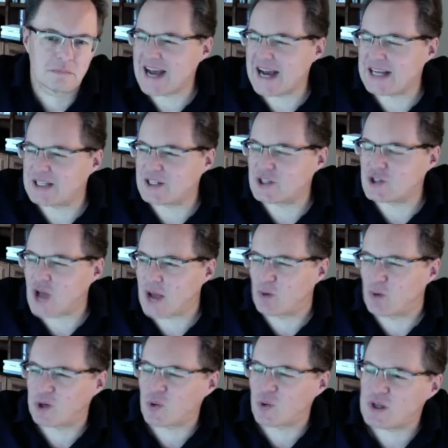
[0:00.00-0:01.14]
i just i
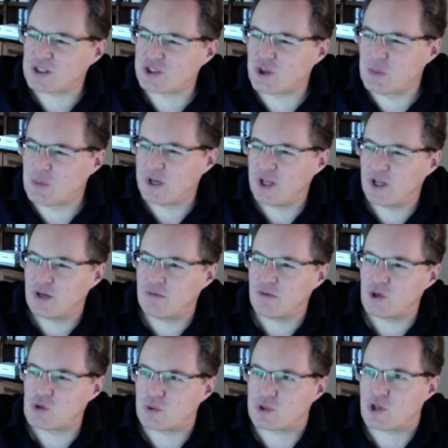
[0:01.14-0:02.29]
run across so many
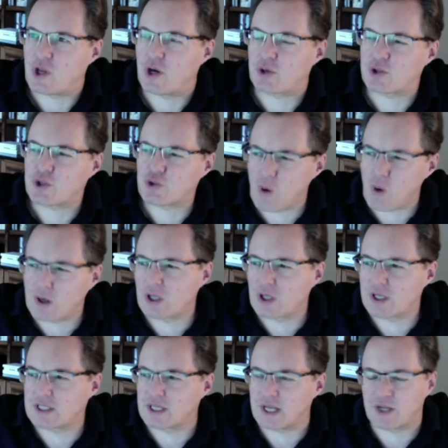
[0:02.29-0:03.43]
individuals that are
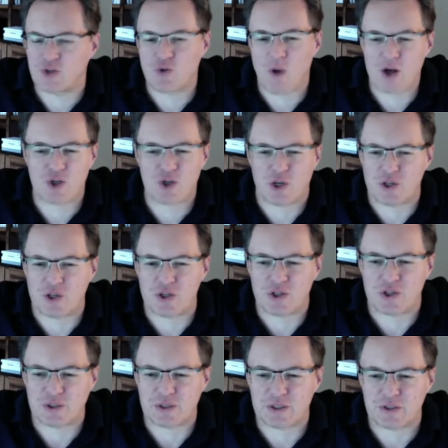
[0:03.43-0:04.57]
struggling to get traction in this
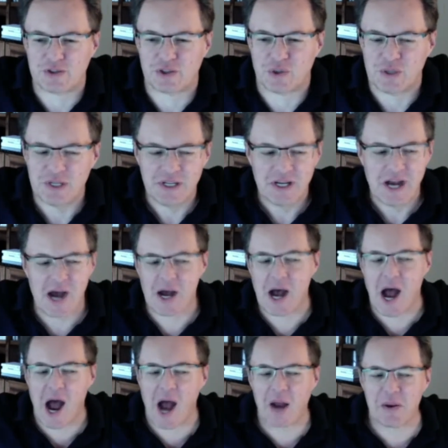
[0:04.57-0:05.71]
area so
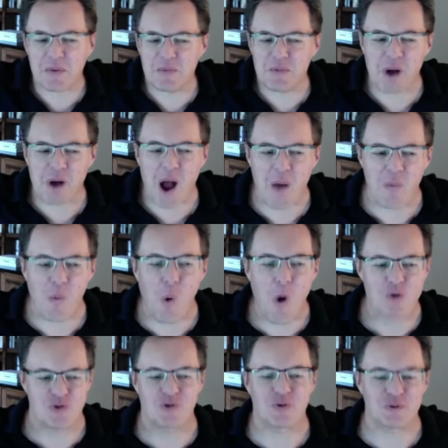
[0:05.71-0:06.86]
i I
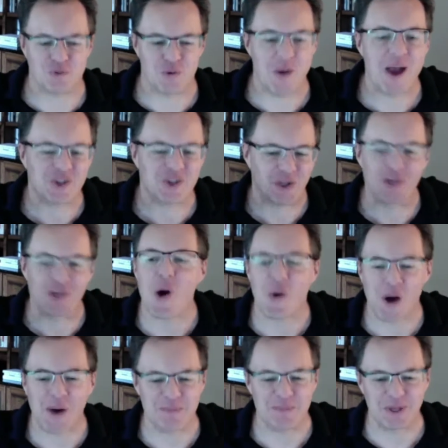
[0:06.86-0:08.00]
wonder if you actually know
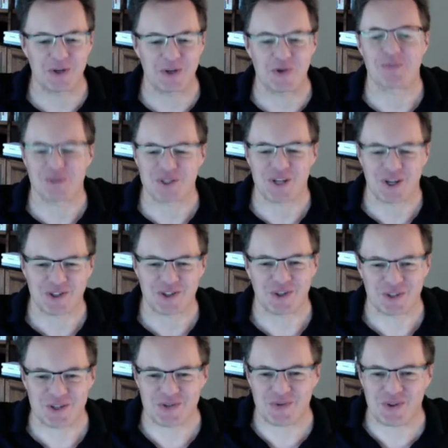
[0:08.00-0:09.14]
how big your
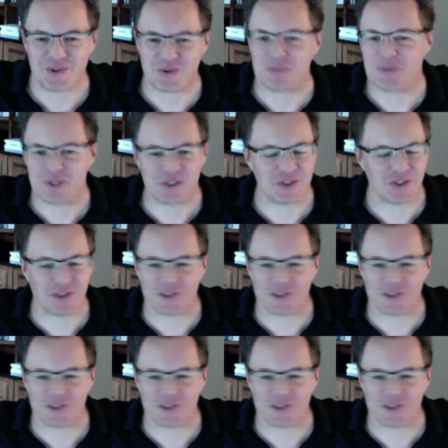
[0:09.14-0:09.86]
potential is with your business because